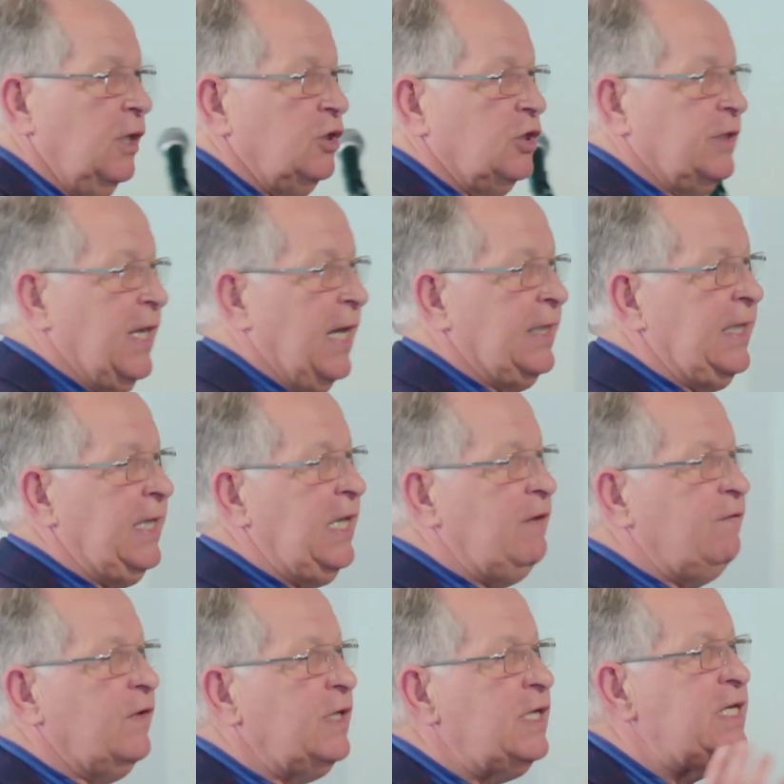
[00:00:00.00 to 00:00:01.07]
so that
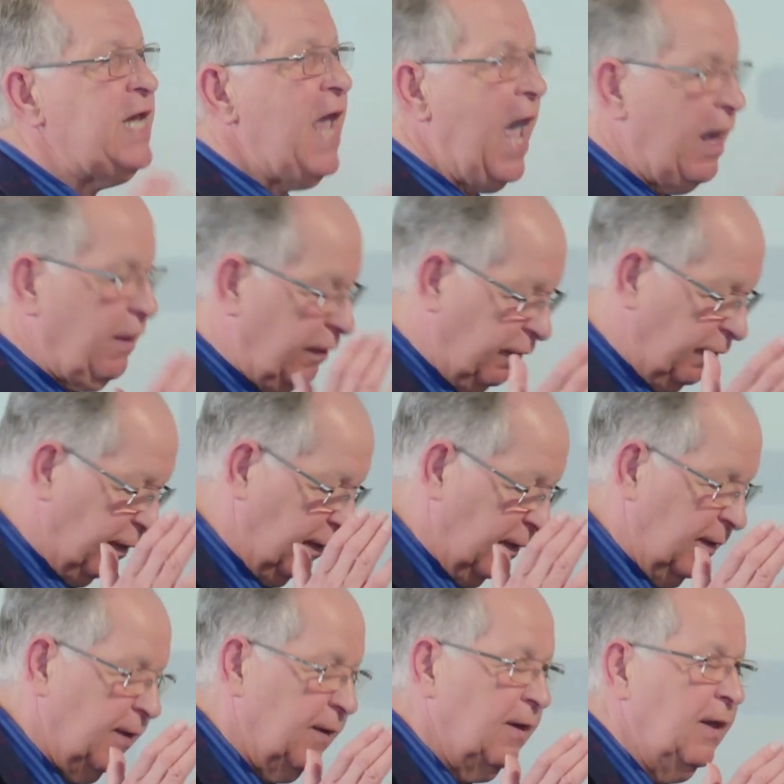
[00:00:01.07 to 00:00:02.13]
even death
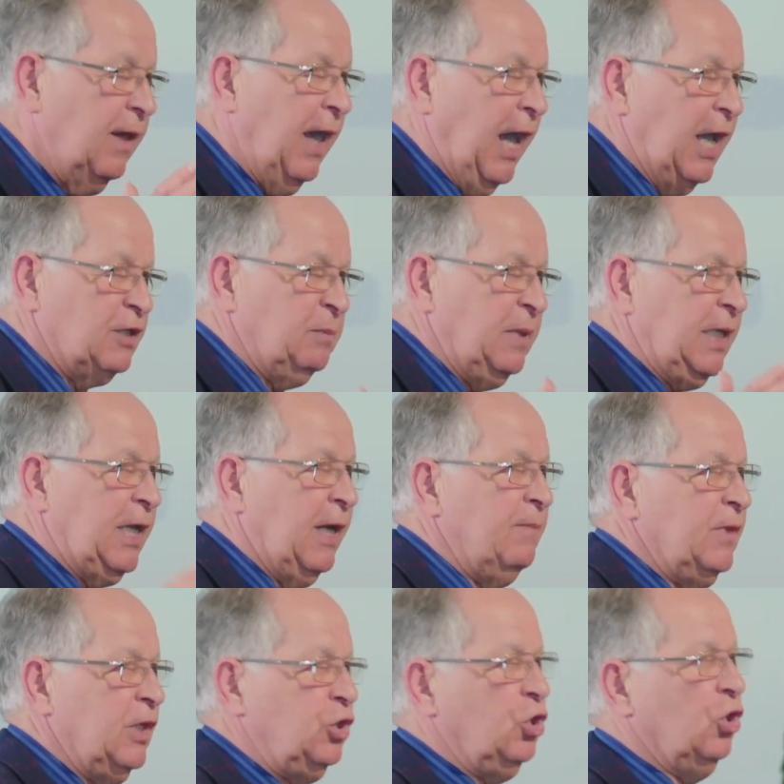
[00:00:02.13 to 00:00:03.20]
has
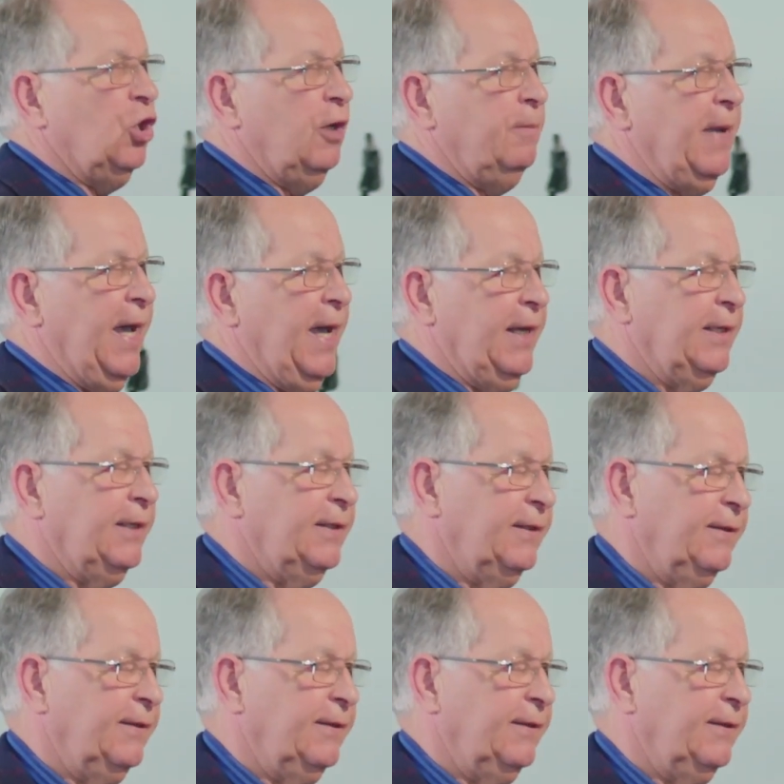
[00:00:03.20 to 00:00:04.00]
become the doorman